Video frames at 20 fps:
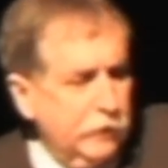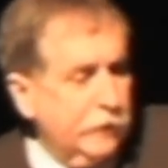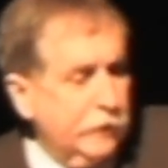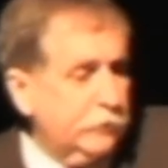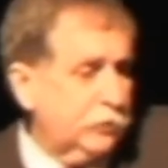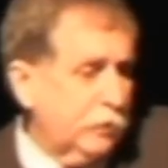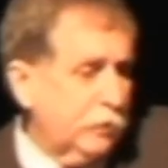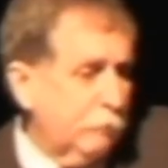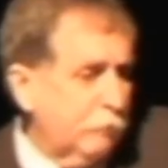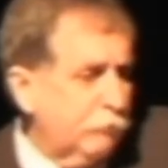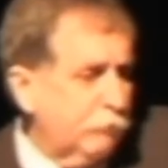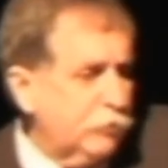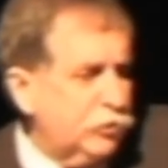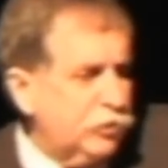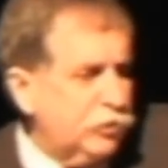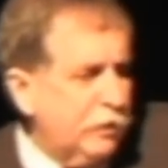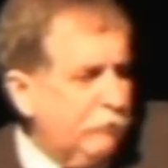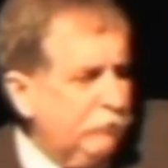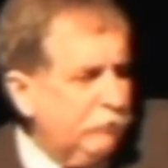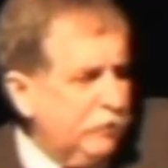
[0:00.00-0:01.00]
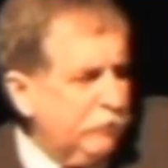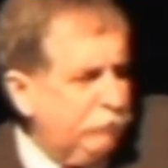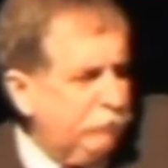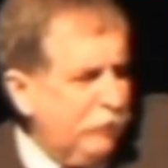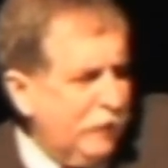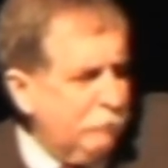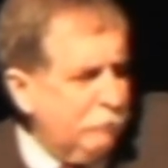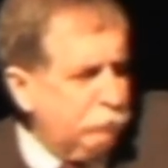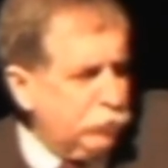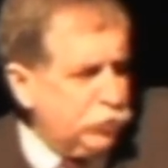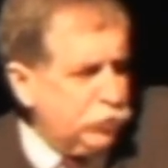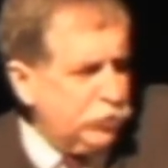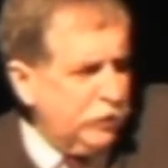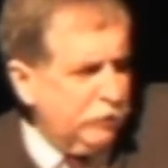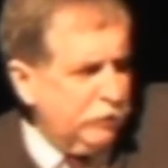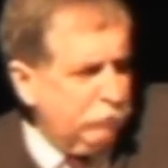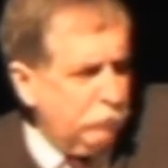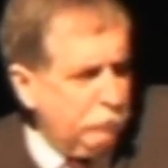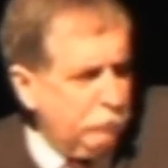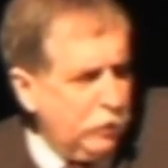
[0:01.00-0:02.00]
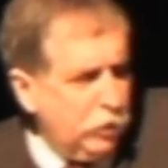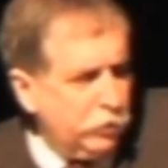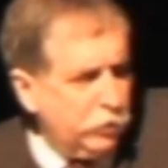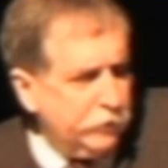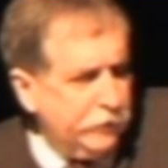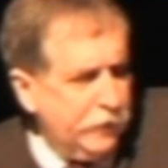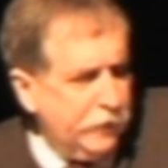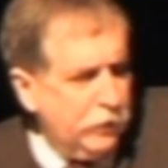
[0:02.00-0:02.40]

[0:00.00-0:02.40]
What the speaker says: like some of the 75% of American